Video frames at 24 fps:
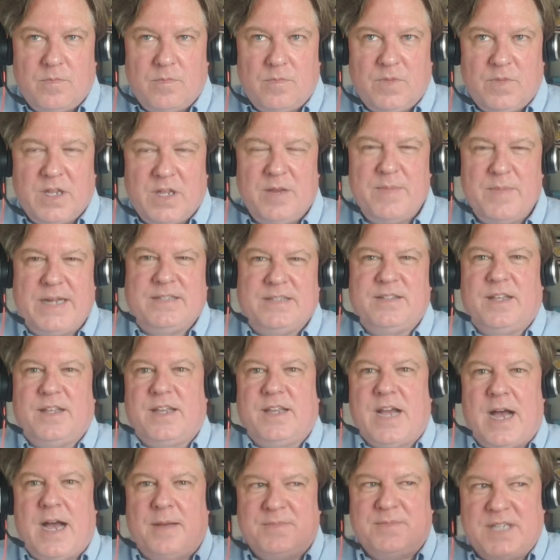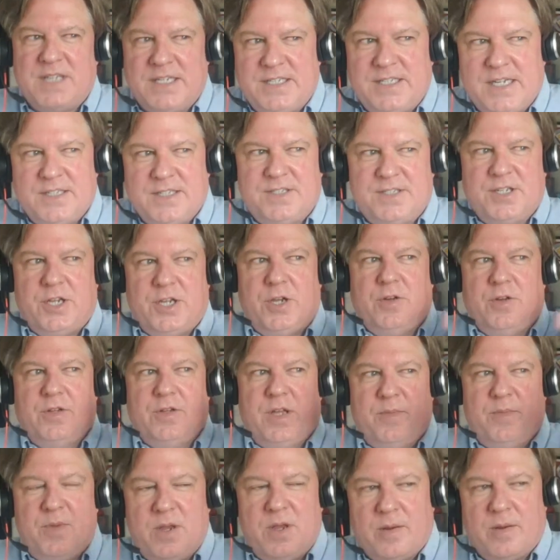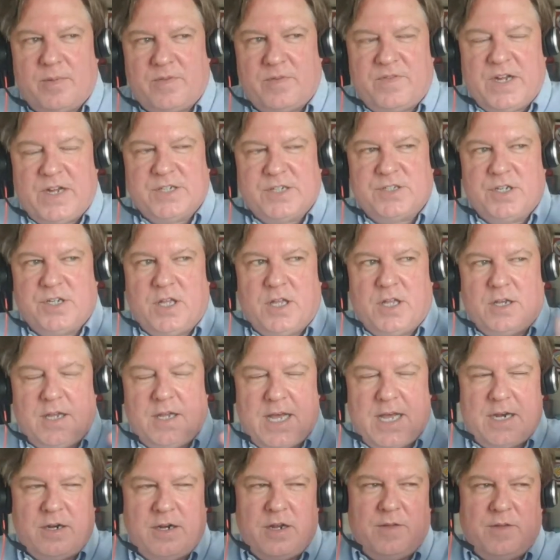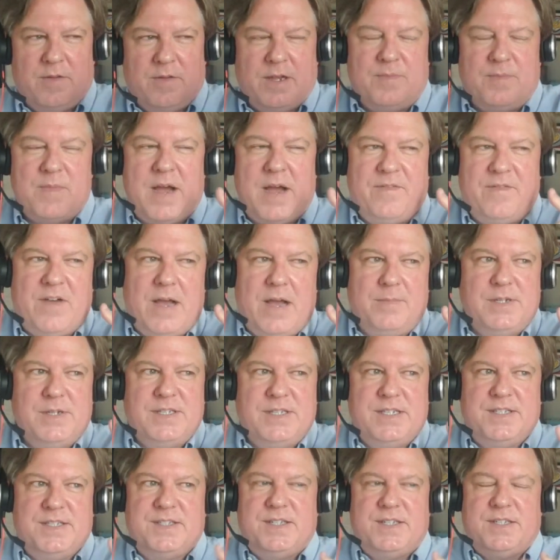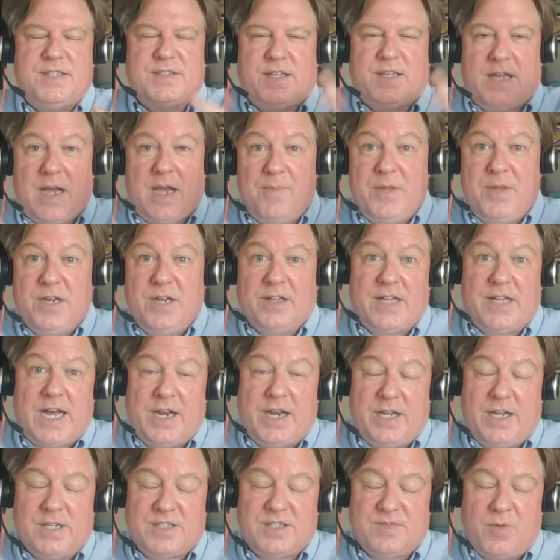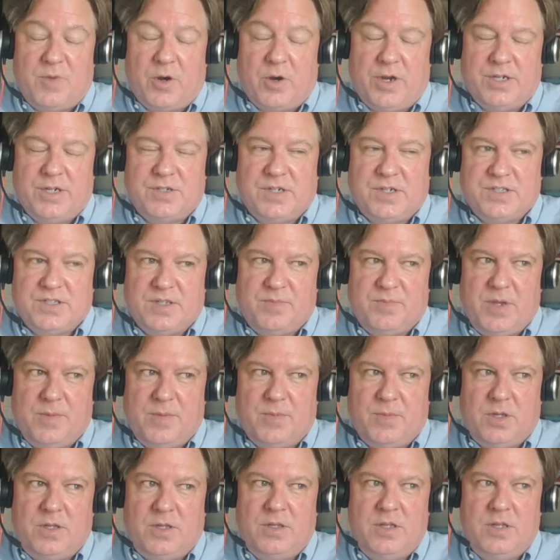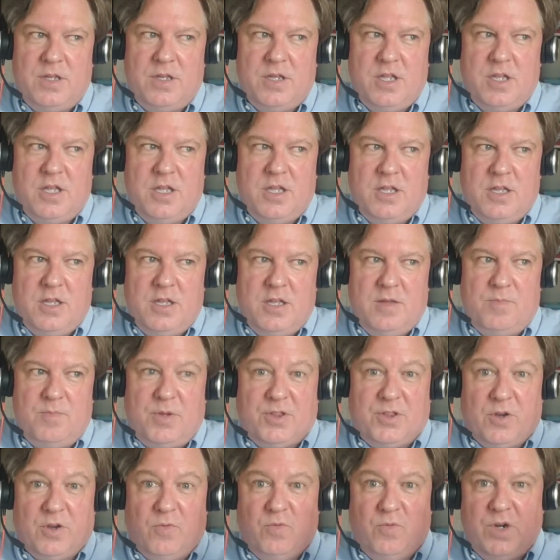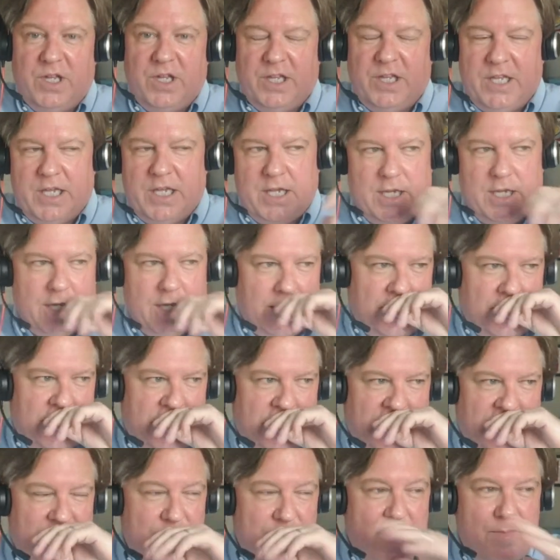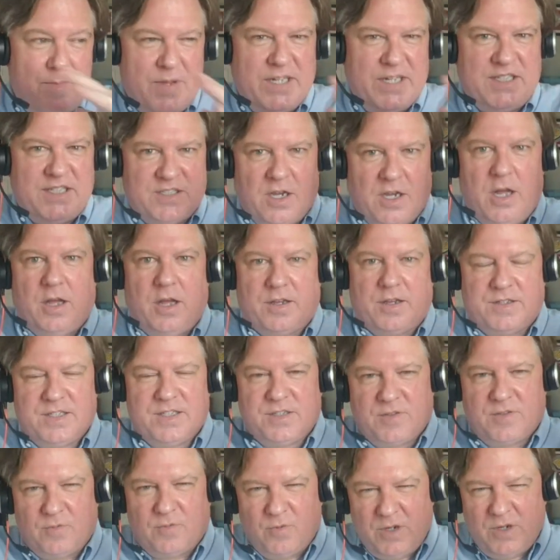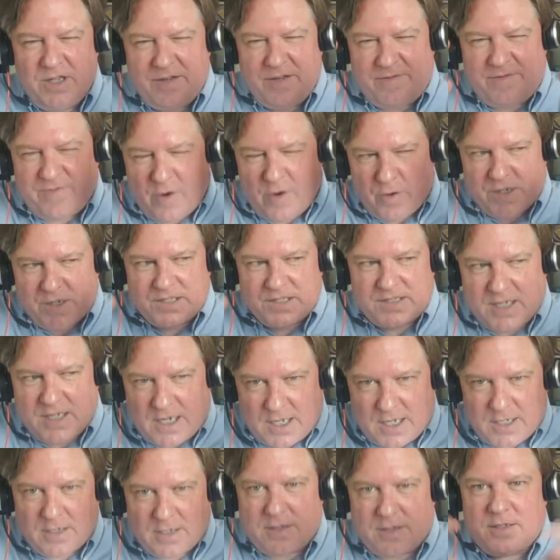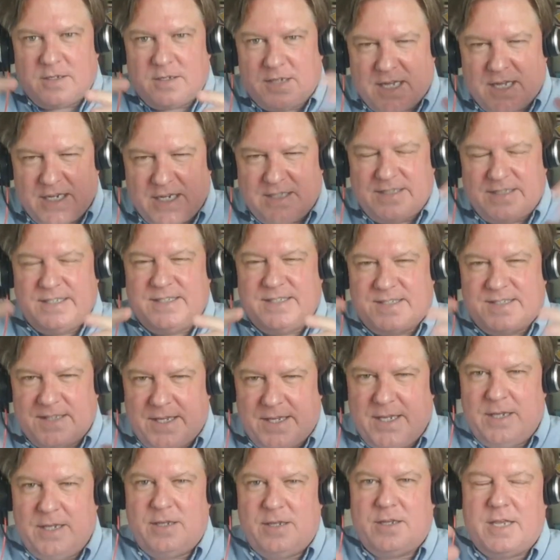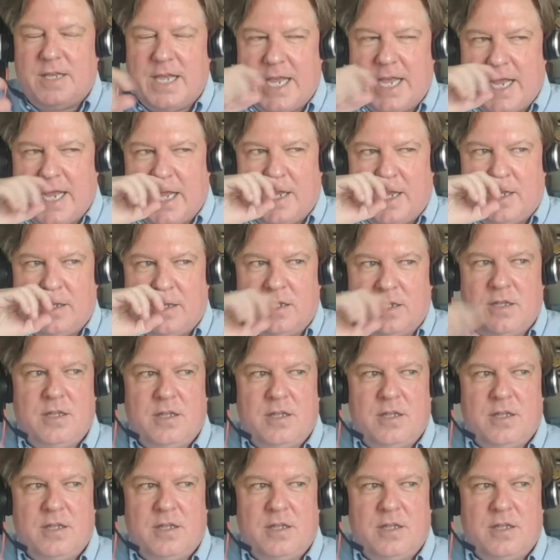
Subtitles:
getting back to the comms idea too, and like being a professional, and I don't know, like my vibe in DC is like I meet a lot of smart, interesting people, but they can be a bit dull because it's really focused on kind of DC. And